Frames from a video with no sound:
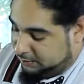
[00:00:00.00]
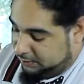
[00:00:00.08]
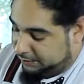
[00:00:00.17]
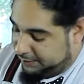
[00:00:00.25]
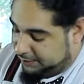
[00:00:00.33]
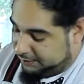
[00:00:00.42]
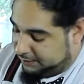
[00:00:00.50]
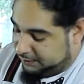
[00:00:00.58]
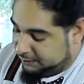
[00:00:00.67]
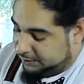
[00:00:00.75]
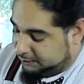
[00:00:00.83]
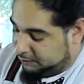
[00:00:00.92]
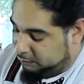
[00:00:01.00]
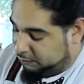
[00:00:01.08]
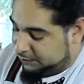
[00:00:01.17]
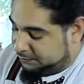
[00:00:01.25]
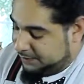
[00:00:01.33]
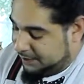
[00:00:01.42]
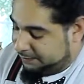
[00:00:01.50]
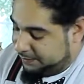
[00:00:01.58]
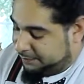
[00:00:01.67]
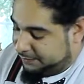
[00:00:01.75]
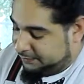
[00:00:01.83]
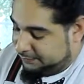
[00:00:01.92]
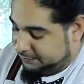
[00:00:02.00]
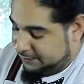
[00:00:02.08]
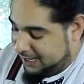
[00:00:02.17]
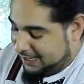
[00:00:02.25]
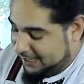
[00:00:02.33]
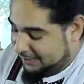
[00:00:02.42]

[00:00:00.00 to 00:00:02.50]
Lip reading: Oh yeah, that's a good coarse black pepper. I